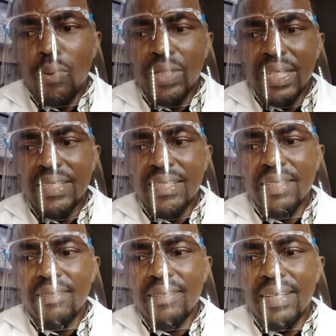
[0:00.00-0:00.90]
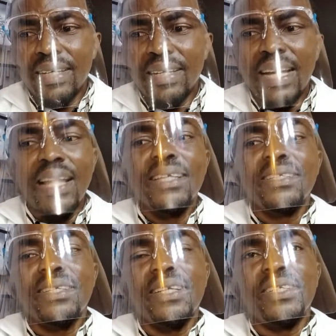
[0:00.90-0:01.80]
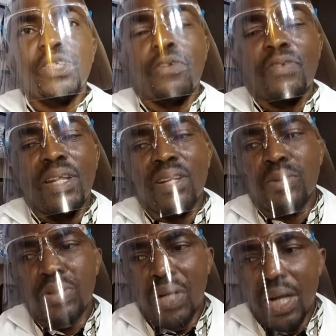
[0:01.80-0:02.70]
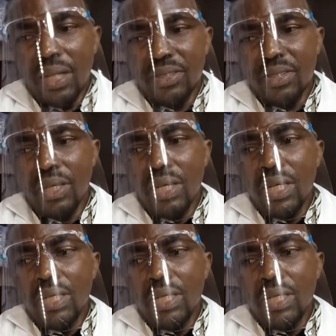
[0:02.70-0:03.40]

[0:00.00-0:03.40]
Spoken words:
which are still in early stage of clinical trials.